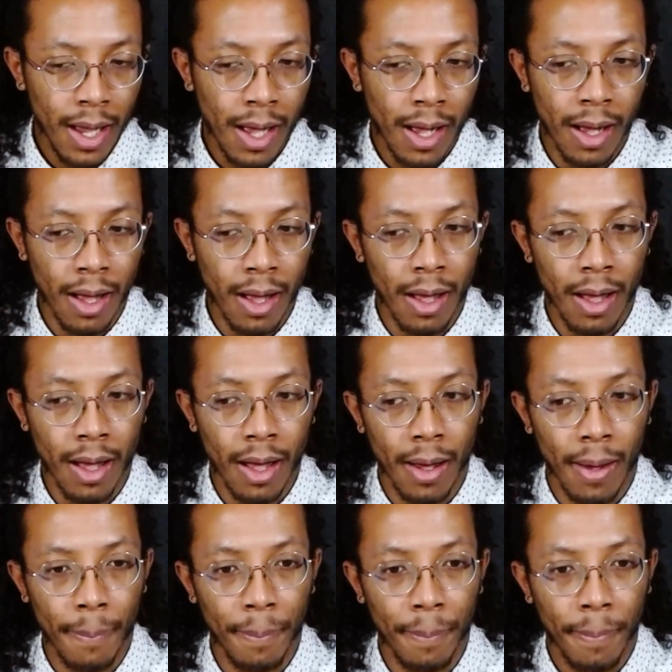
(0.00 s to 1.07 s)

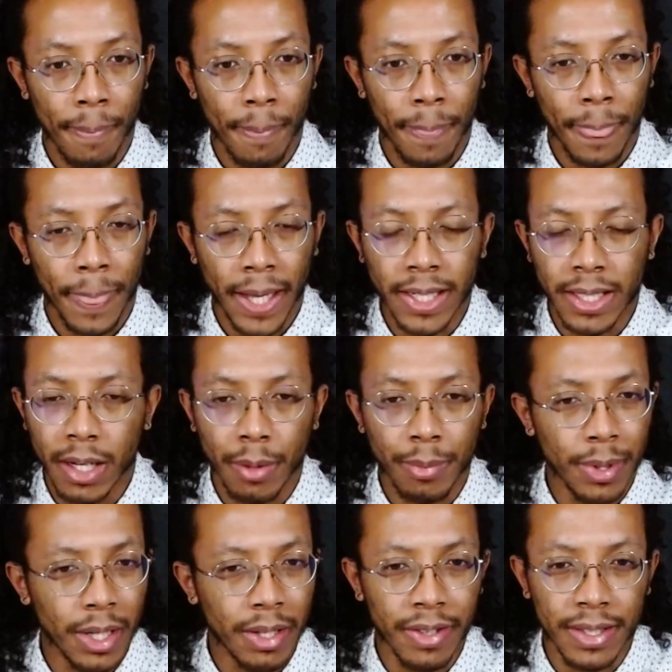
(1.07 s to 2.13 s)
I do not
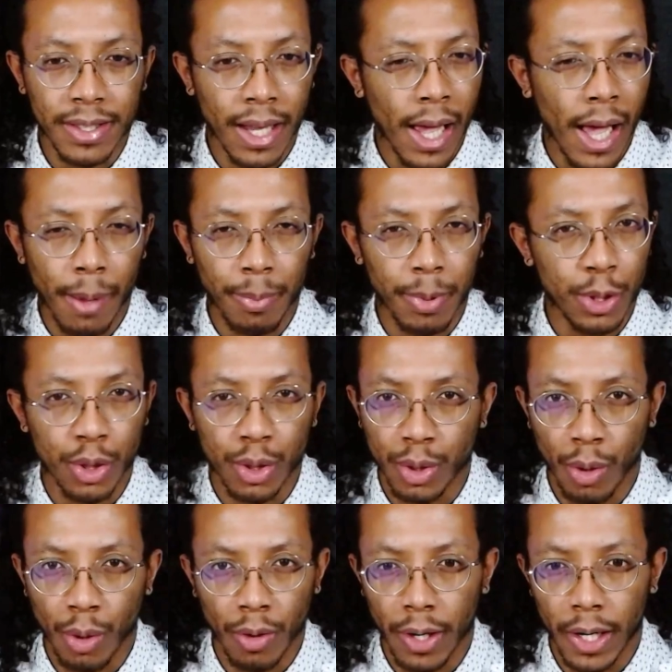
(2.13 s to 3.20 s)
believe it's a happy
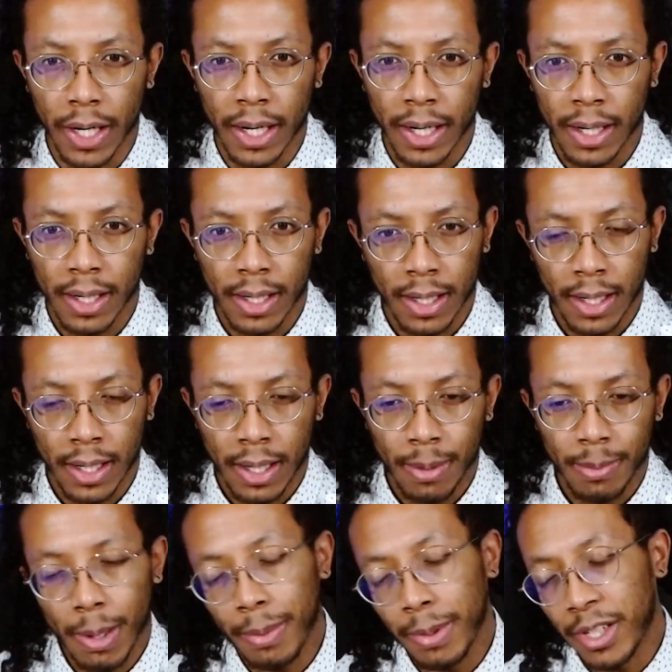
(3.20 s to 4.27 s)
story.
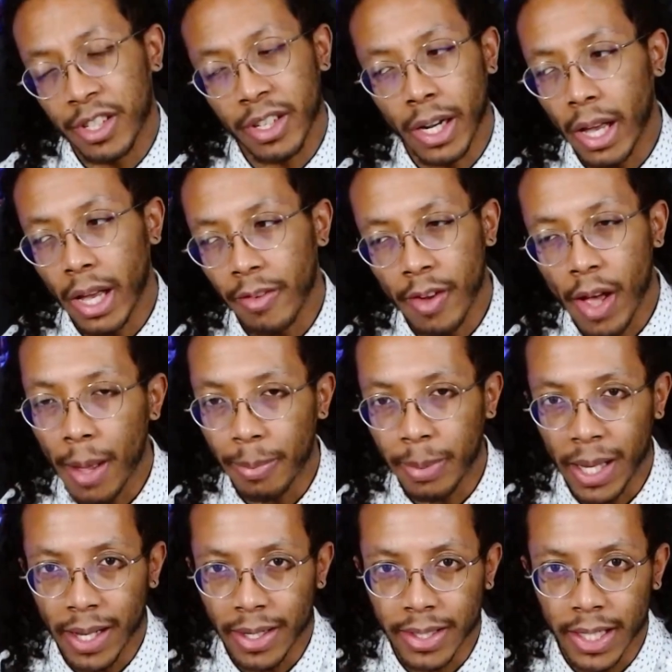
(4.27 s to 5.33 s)
Maybe she's gonna have a happy
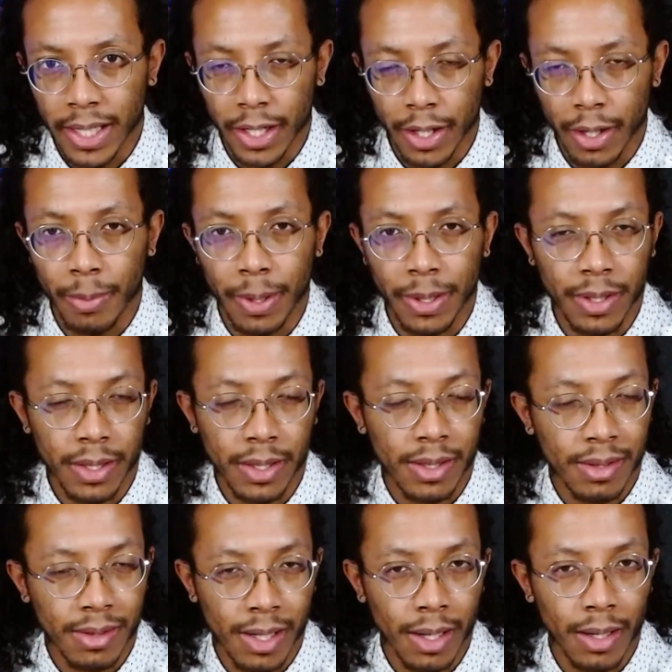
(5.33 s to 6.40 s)
ending, you know, but it's
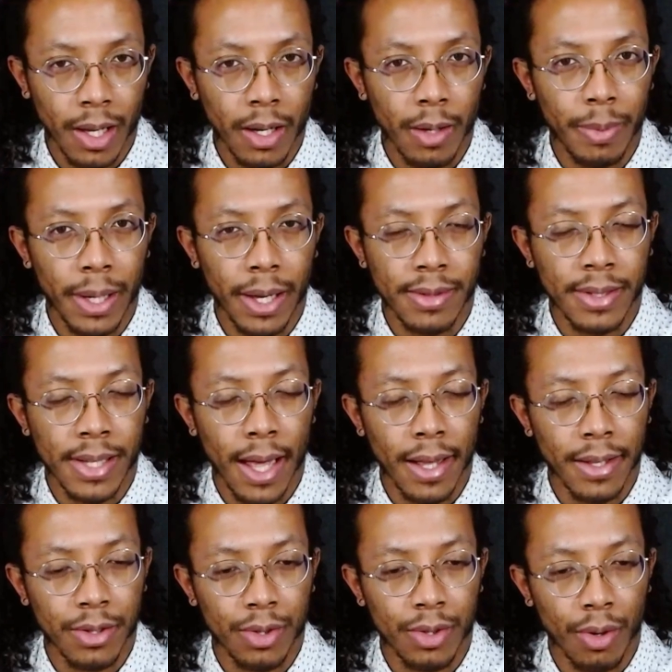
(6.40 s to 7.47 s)
still gonna be a sad
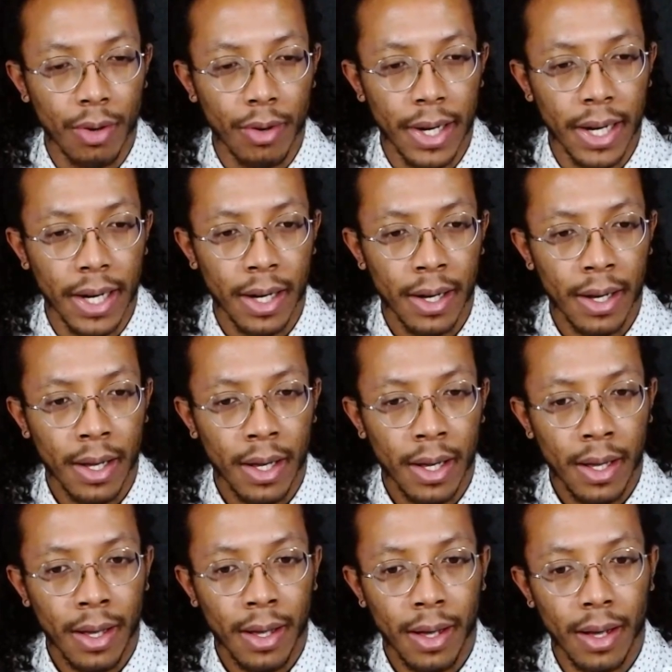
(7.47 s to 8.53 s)
story.
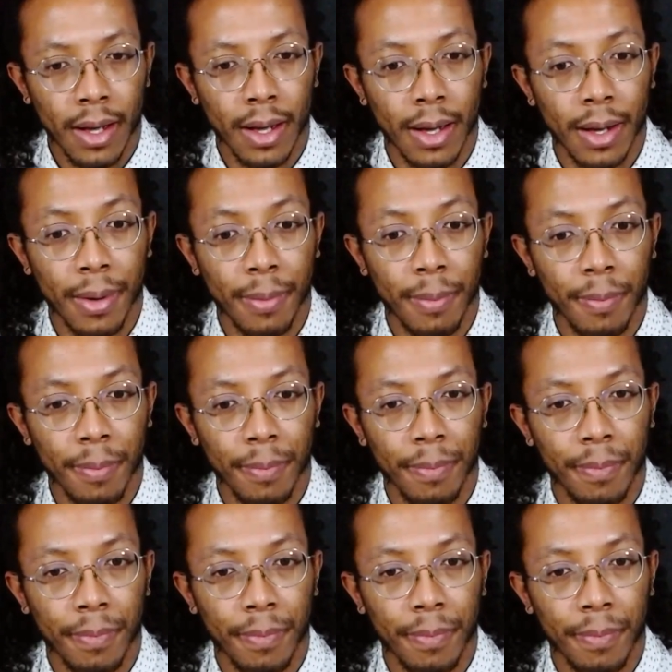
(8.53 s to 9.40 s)
Or